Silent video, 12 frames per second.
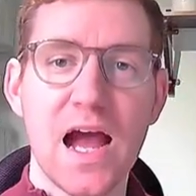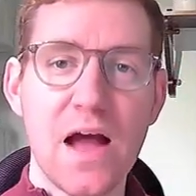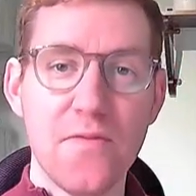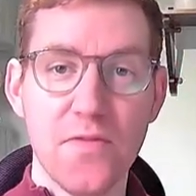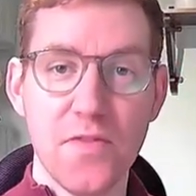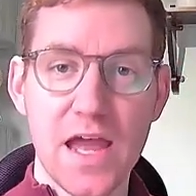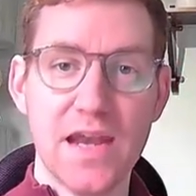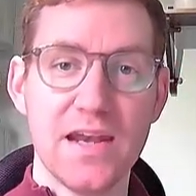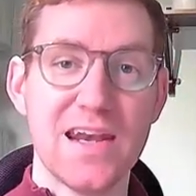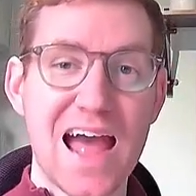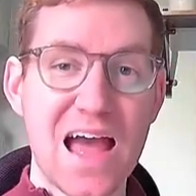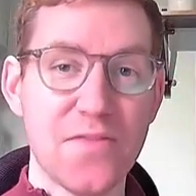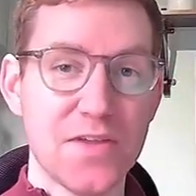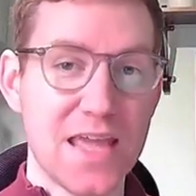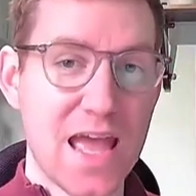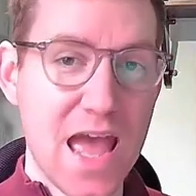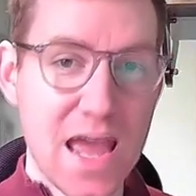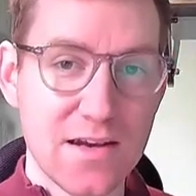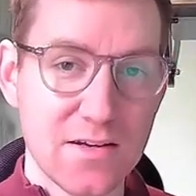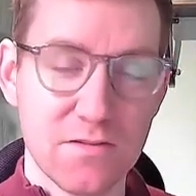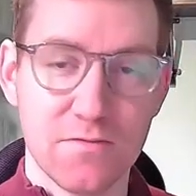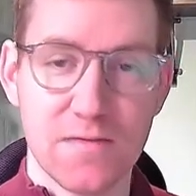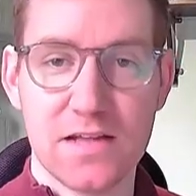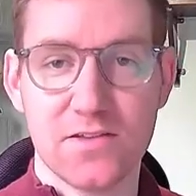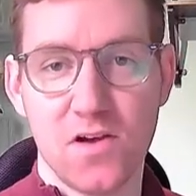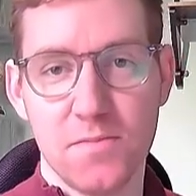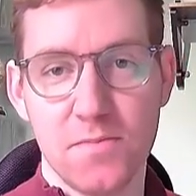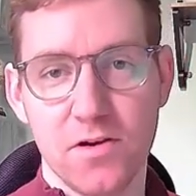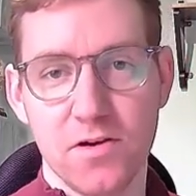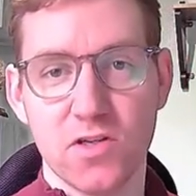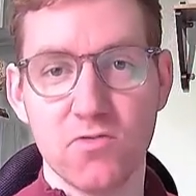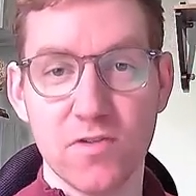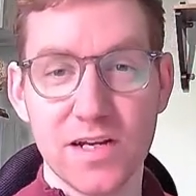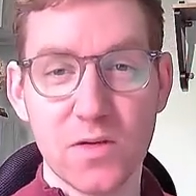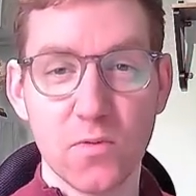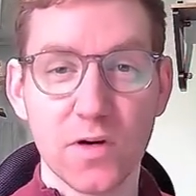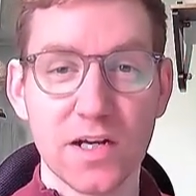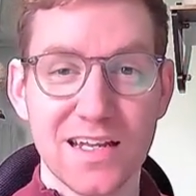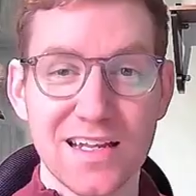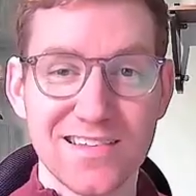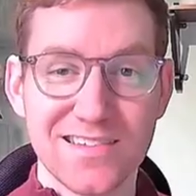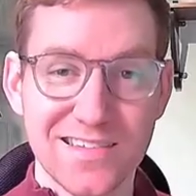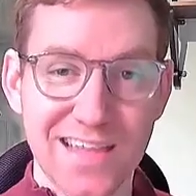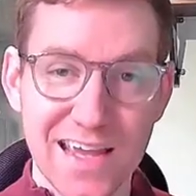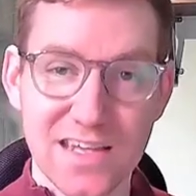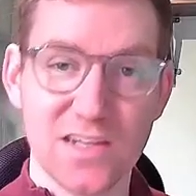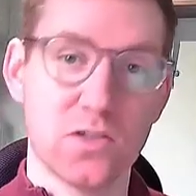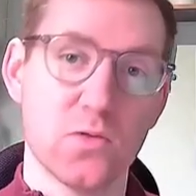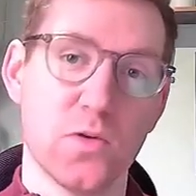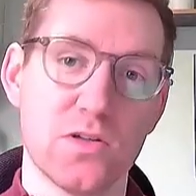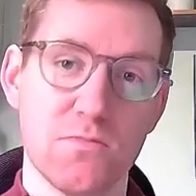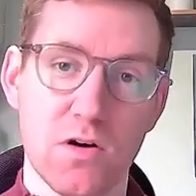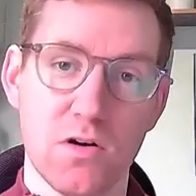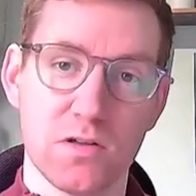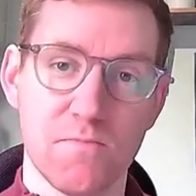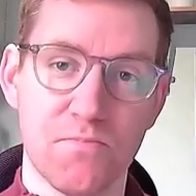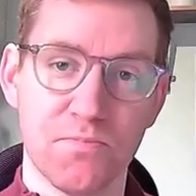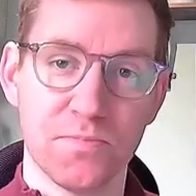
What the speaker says: And then at the end of that time period, you really want to take a tuition mock.